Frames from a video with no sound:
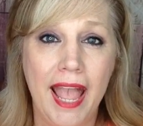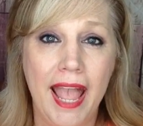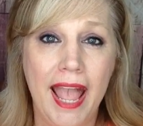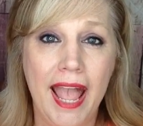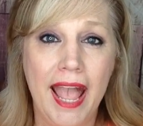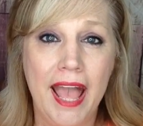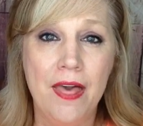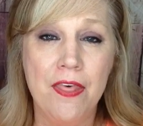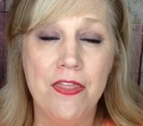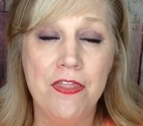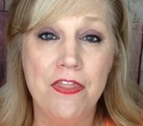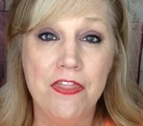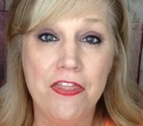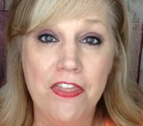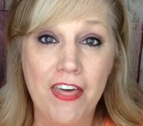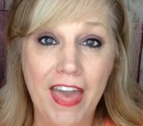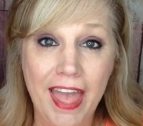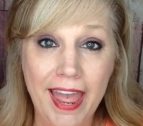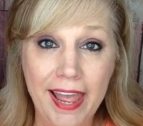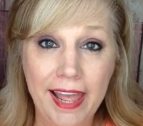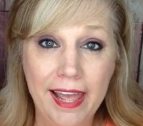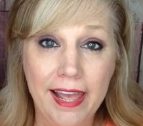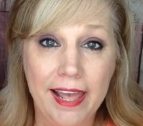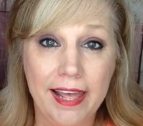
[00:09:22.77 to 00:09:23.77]
and
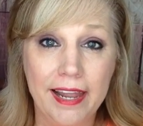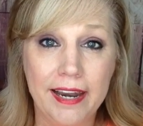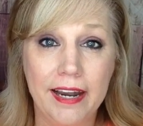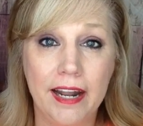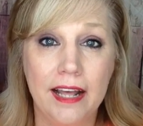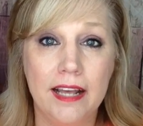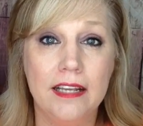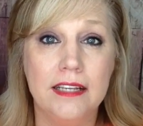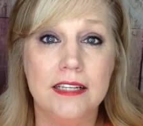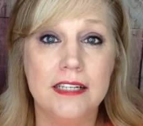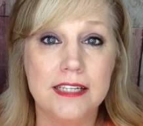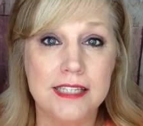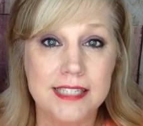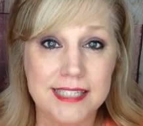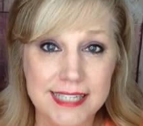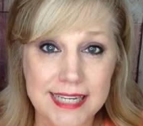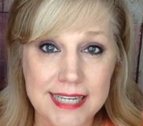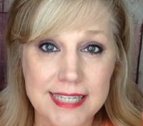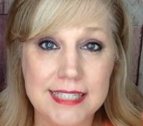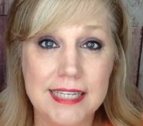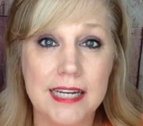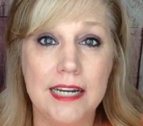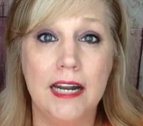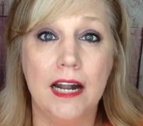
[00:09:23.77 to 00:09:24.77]
then
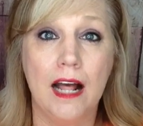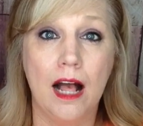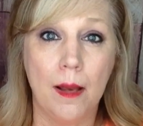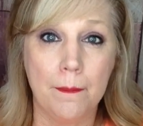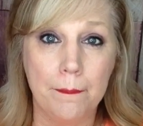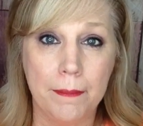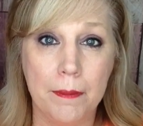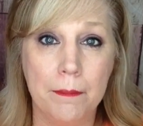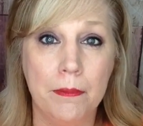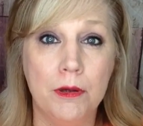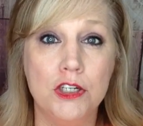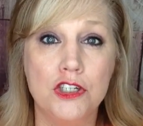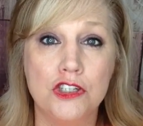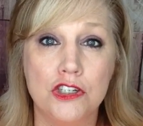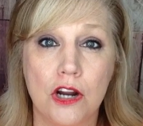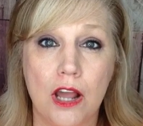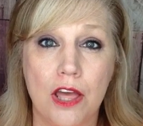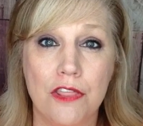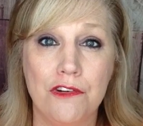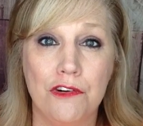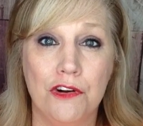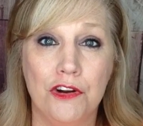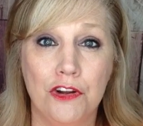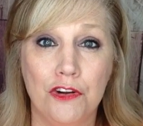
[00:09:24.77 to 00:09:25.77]
season it up and put your
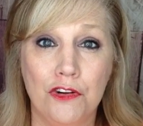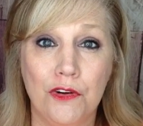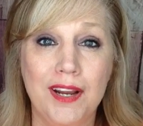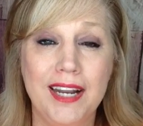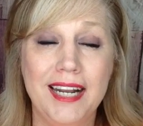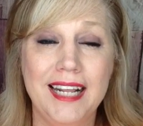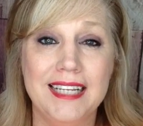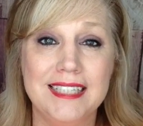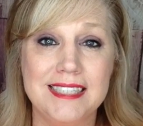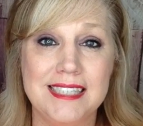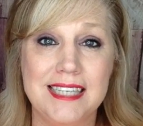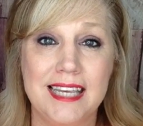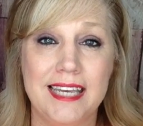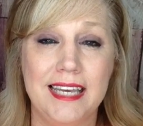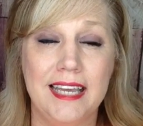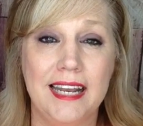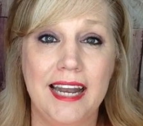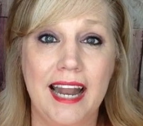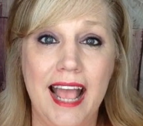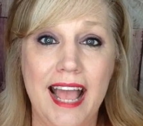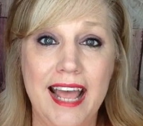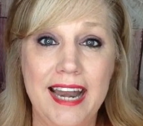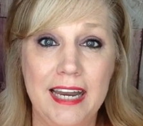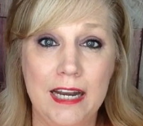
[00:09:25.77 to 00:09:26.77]
other ingredients
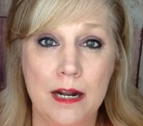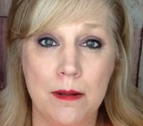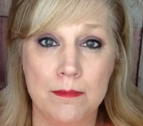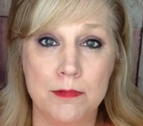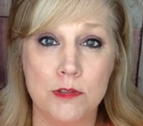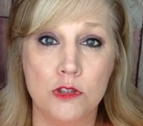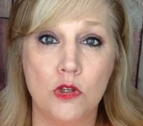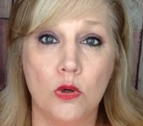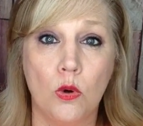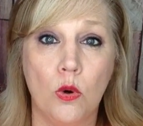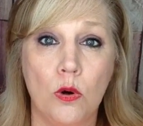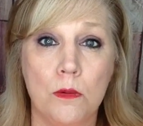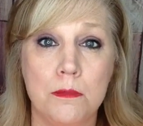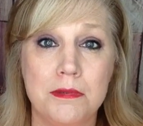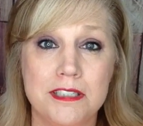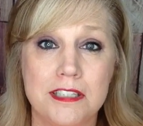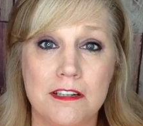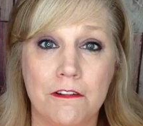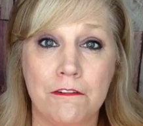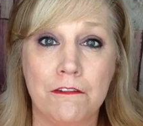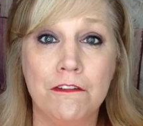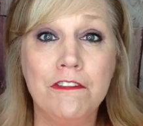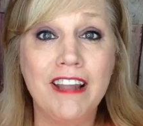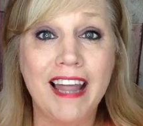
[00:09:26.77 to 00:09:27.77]
in, and it absorbs
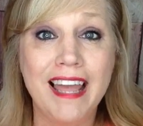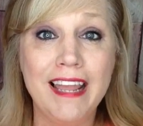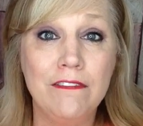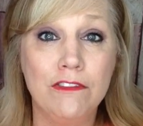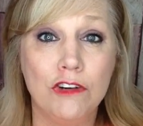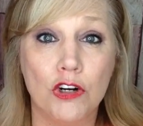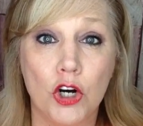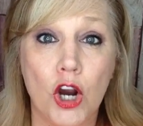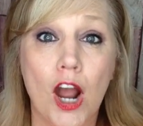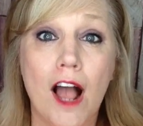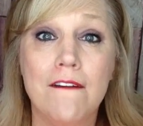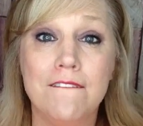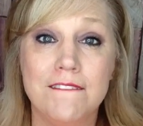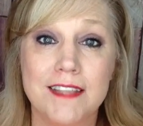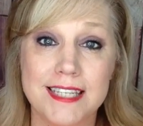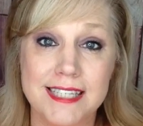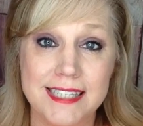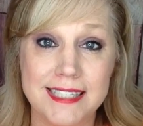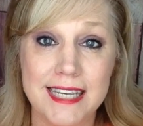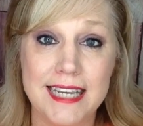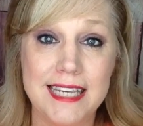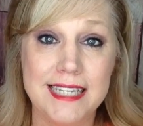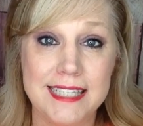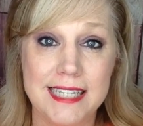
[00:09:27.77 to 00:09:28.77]
the flavor of the
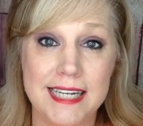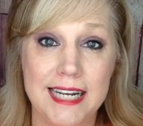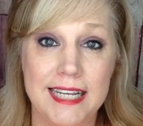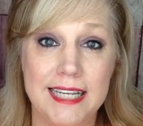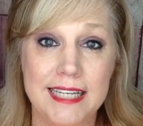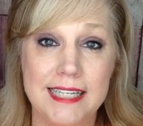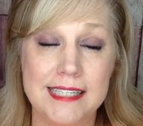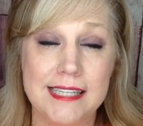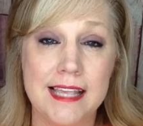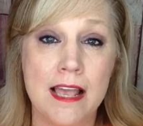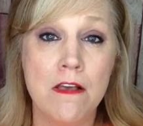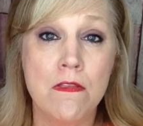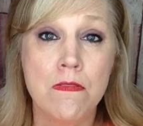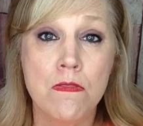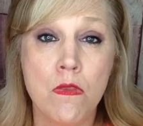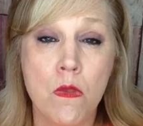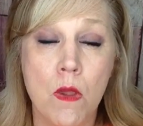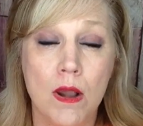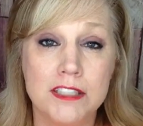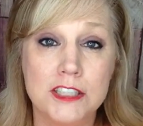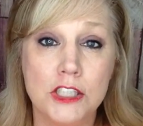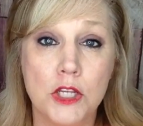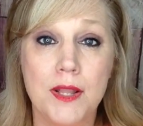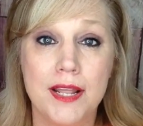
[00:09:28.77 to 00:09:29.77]
seasonings
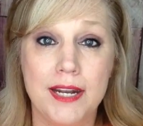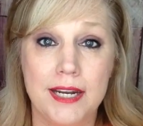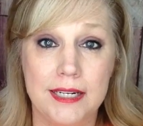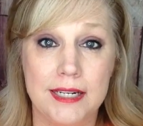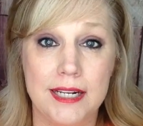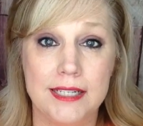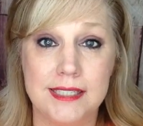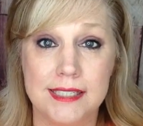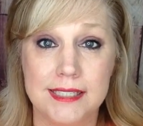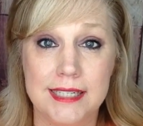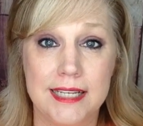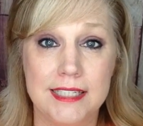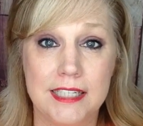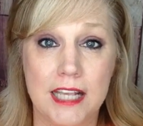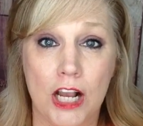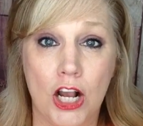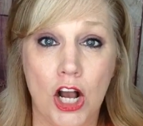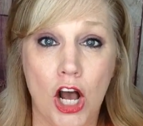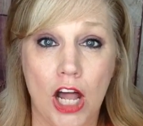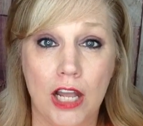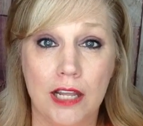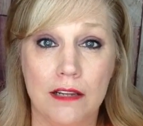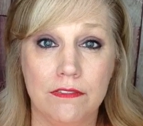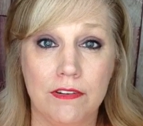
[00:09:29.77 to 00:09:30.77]
so that it doesn't taste like
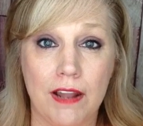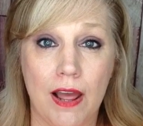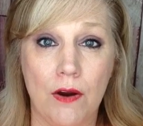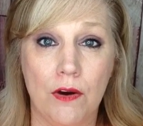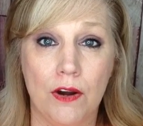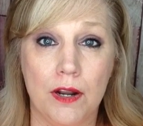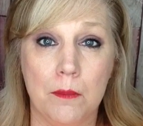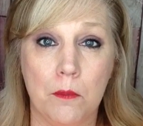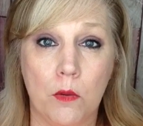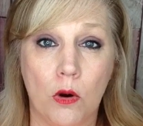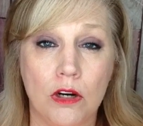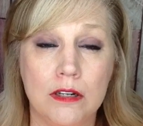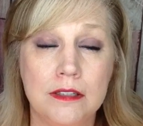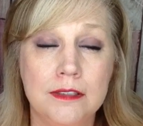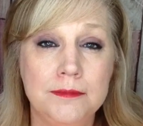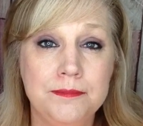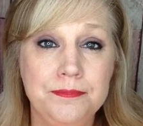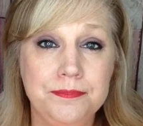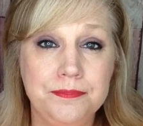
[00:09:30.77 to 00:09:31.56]
cauliflower anymore.